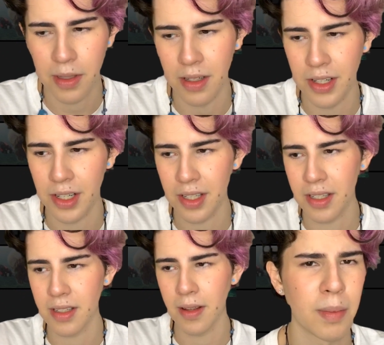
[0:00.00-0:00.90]
to
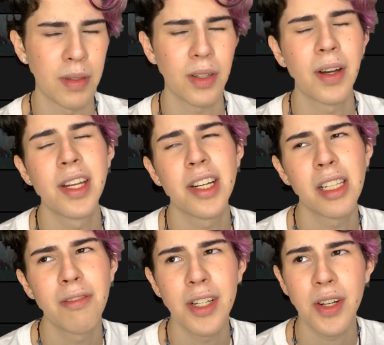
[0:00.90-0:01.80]
just... Okay,
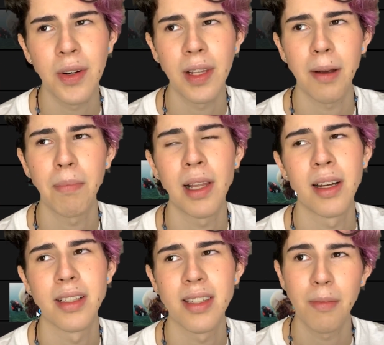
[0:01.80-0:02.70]
jellyfish grow like
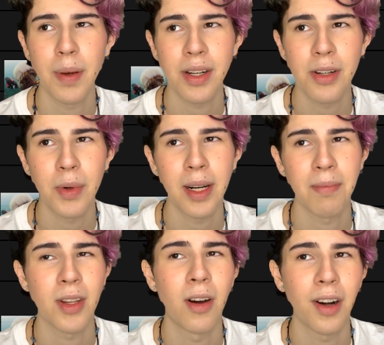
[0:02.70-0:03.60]
plants. To picture what I'm
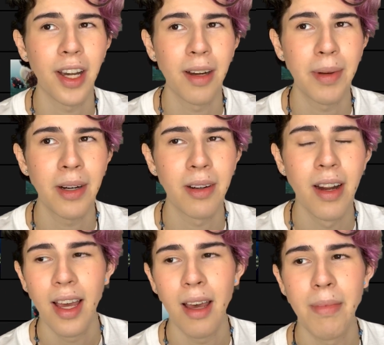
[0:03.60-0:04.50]
talking about,
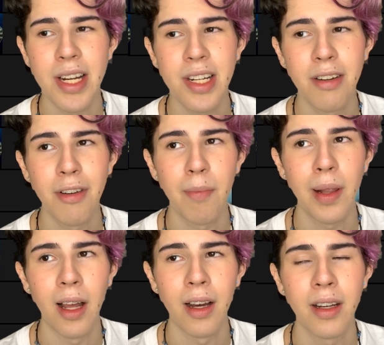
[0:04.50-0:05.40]
imagine if a
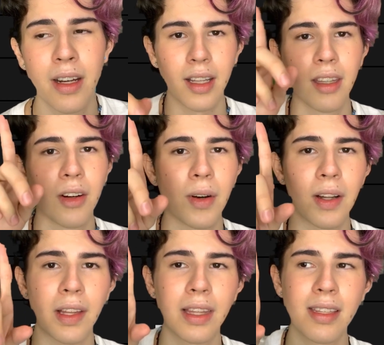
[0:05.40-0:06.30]
plant in the ground,
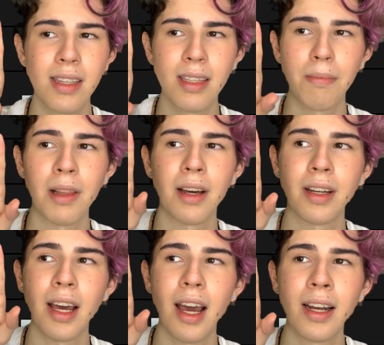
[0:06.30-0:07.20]
like this is the plant,
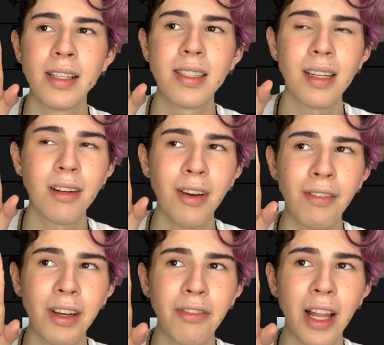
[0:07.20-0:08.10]
and instead of
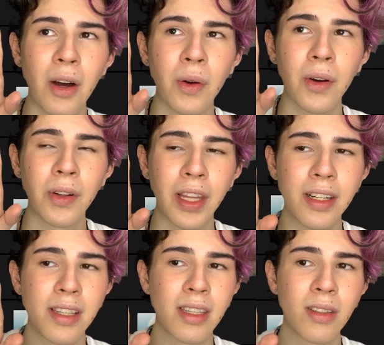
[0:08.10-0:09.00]
having a flower that
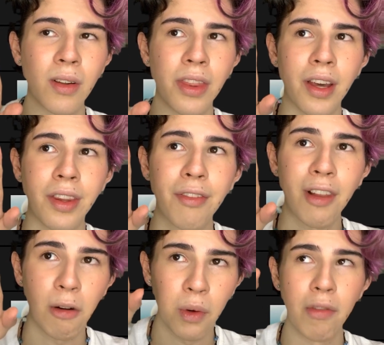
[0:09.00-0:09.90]
just stood there, the
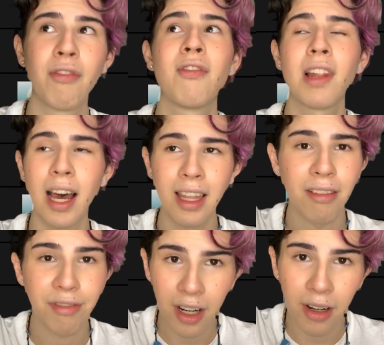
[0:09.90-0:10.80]
flower would fly the
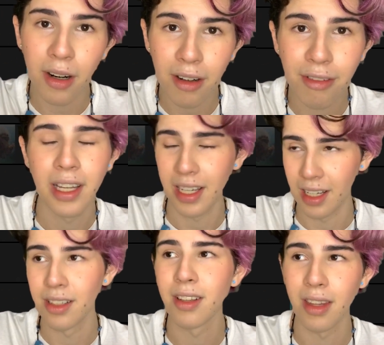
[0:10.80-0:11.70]
off
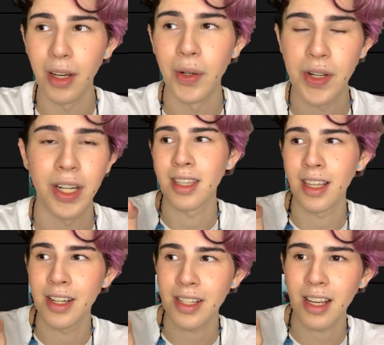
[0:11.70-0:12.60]
into the ocean. They
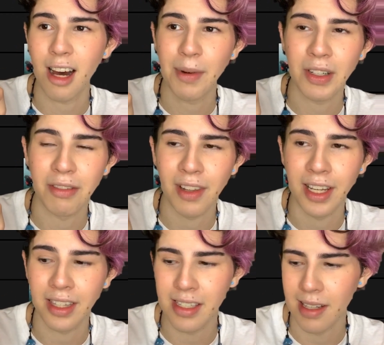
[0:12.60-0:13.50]
just come out of
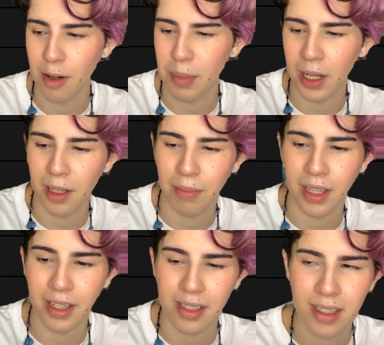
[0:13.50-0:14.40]
like these little polyp
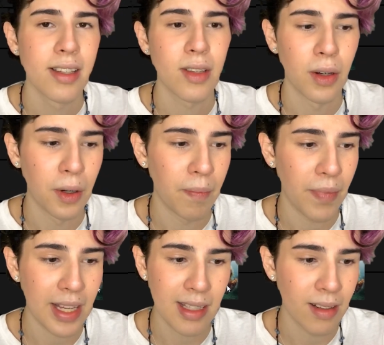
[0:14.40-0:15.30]
things. So
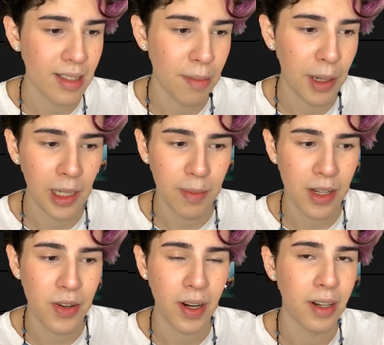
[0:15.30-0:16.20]
as long as the polyps are
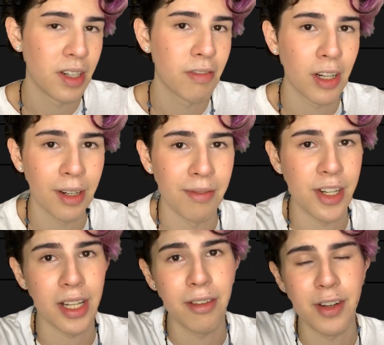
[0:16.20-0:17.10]
triggered, you've got a
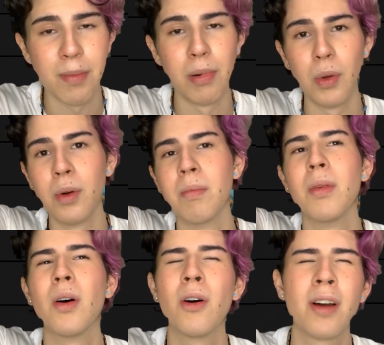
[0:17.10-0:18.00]
jellyfish bloom.
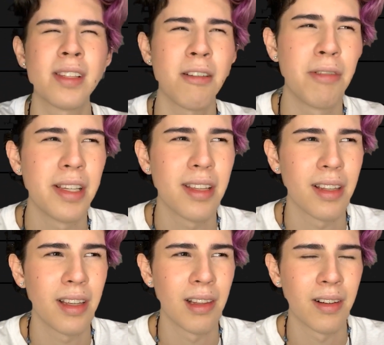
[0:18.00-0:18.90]
Or as I
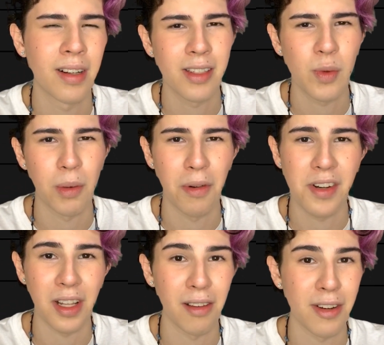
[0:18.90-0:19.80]
recently learned, a swarm of
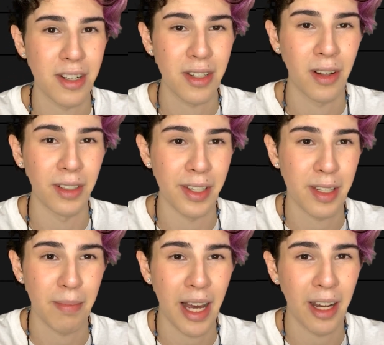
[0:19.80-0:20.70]
jellyfish is called a
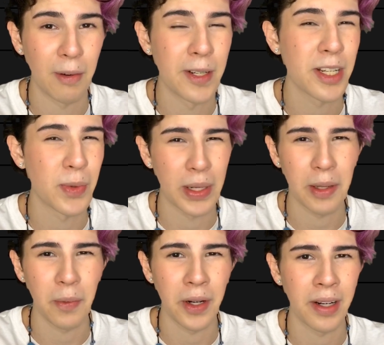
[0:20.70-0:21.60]
smack, which is really
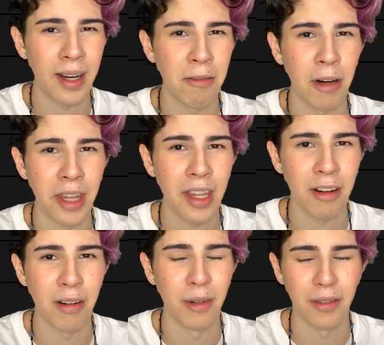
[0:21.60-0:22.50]
weird. I want that
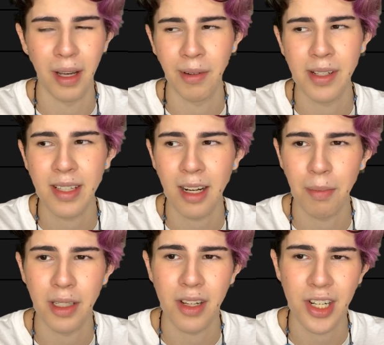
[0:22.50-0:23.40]
removed. I'm gonna start a
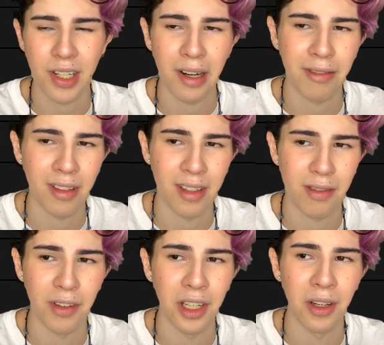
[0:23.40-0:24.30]
petition after this
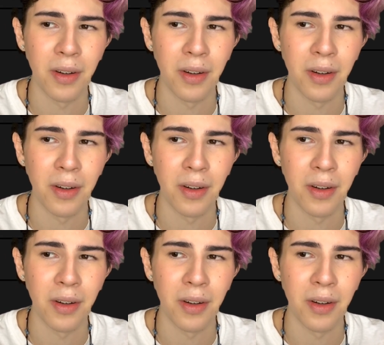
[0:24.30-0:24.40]
video.